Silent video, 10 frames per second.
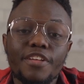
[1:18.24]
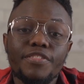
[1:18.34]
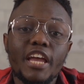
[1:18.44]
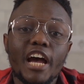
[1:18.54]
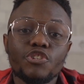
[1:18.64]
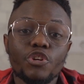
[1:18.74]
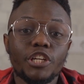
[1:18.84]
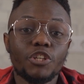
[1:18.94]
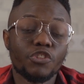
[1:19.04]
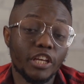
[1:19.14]
They are
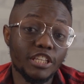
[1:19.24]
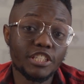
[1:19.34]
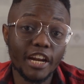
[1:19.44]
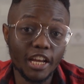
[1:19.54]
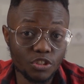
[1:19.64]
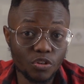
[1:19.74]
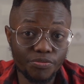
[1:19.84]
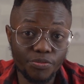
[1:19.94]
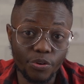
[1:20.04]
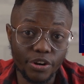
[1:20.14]
traded on the International
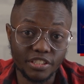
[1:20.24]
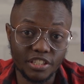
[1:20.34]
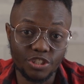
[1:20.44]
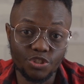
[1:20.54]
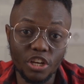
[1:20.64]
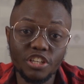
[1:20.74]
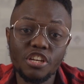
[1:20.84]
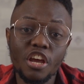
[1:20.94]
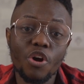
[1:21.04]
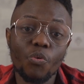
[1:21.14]
Forex Exchange,
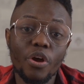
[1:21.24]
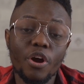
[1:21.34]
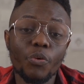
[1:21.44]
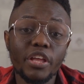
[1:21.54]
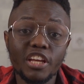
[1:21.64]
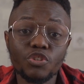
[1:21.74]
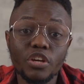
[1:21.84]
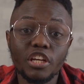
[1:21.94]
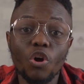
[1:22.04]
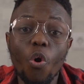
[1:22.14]
where we can
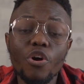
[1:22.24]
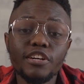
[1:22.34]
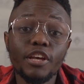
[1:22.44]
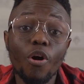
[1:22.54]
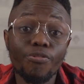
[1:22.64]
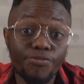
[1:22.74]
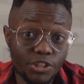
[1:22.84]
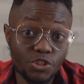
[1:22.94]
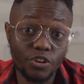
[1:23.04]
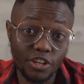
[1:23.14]
trade only
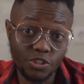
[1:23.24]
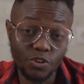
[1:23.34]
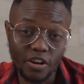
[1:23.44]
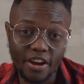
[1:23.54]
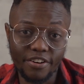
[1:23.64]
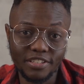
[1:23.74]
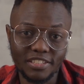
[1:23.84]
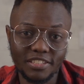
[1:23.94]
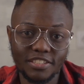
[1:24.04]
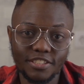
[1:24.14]
official national
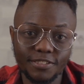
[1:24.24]
currencies.